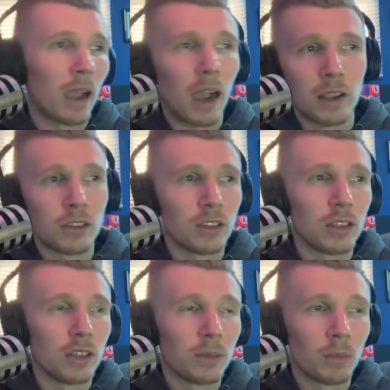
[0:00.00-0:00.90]
I
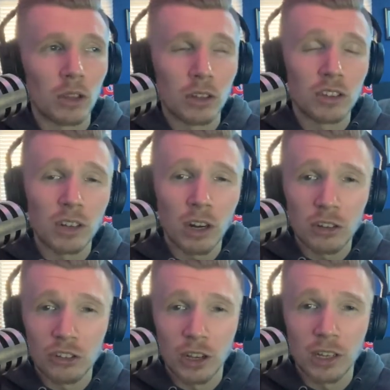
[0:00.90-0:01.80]
see Alyssa Nair
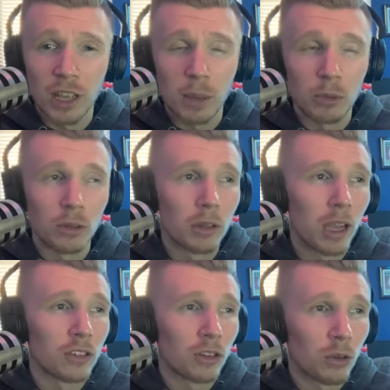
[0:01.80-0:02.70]
and Jane Campbell
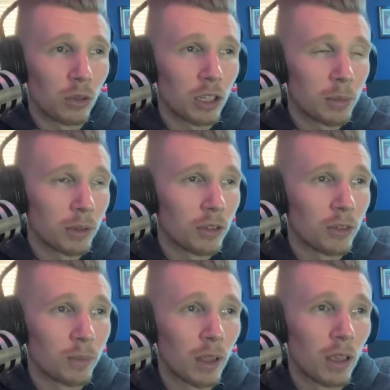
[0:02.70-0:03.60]
as our goalkeepers.
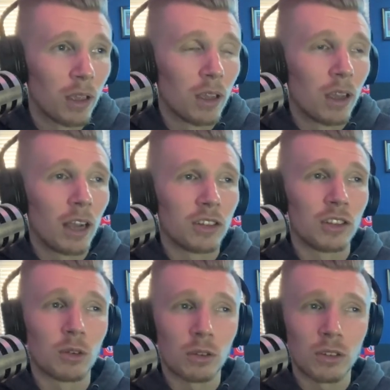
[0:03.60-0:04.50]
I
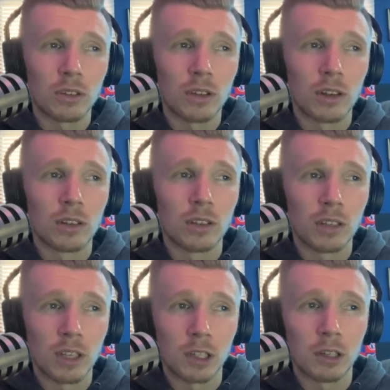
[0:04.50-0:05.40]
see Crystal Dunn,
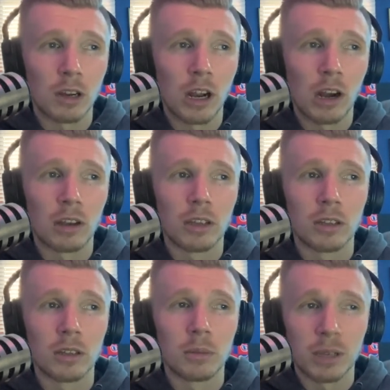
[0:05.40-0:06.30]
Kelly O'Hara,
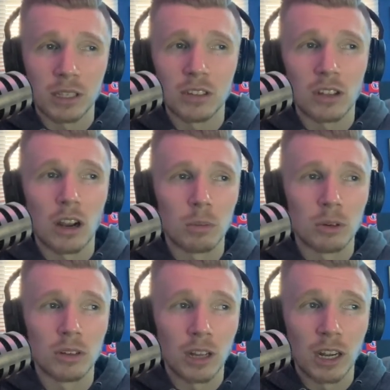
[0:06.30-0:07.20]
Becky
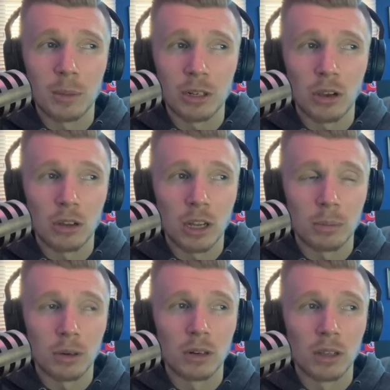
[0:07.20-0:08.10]
Sauerbrunn, and Abby
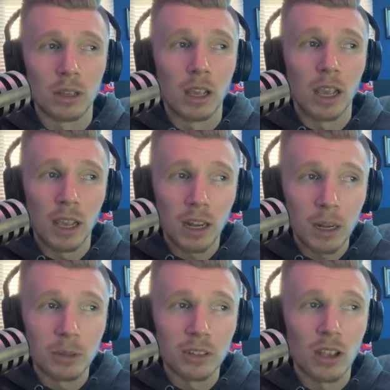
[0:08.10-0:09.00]
Dahlkemper, and
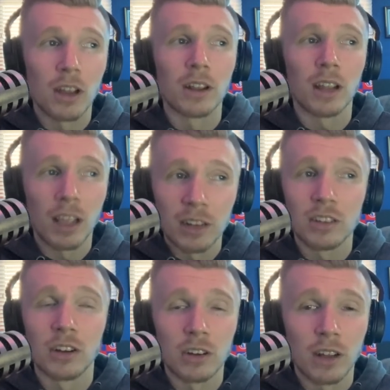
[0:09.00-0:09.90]
Emily Sonnet and
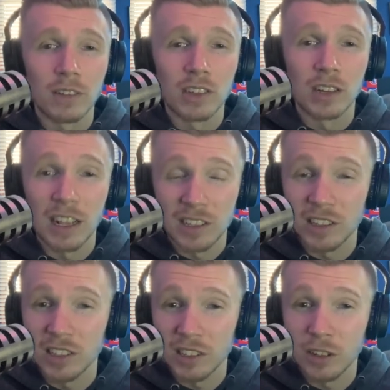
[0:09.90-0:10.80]
Tanner Davidson as the
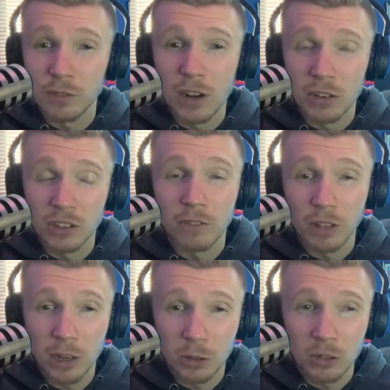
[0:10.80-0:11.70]
six defenders that
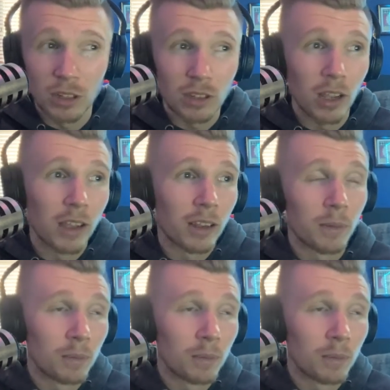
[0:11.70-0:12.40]
Flacco is going to take.